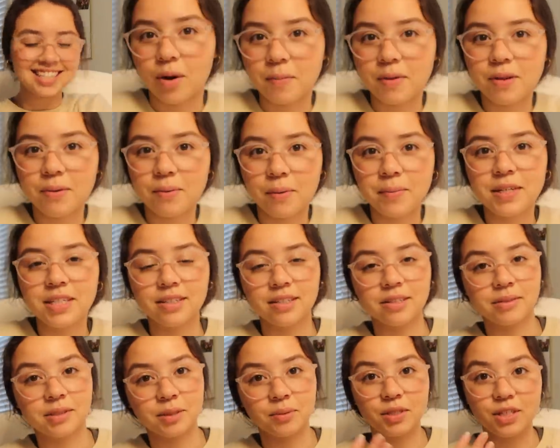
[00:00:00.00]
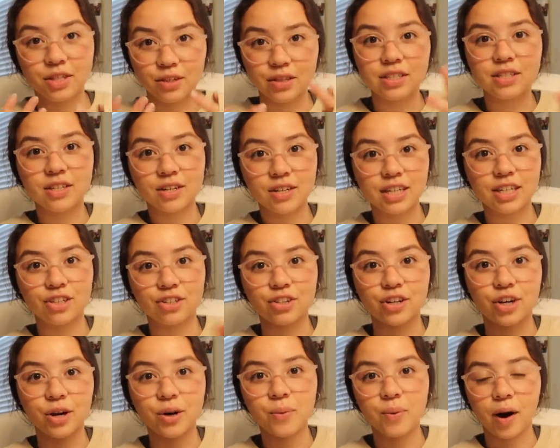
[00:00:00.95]
Normally what we do is we do this little
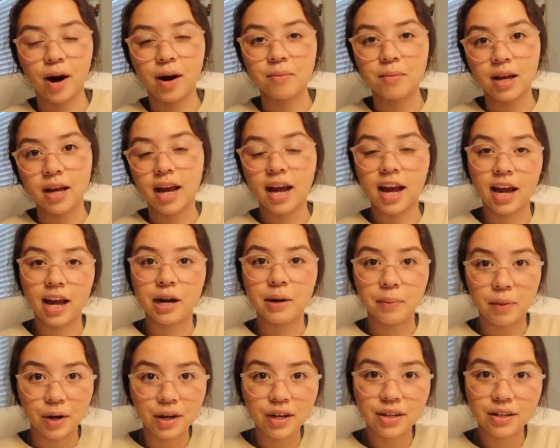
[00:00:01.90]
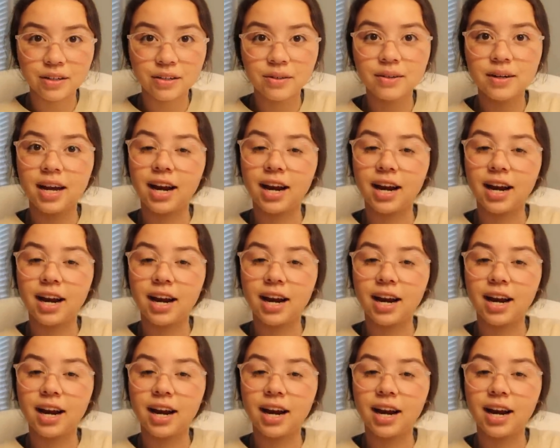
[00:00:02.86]
intro where I'm like, hey, how are you?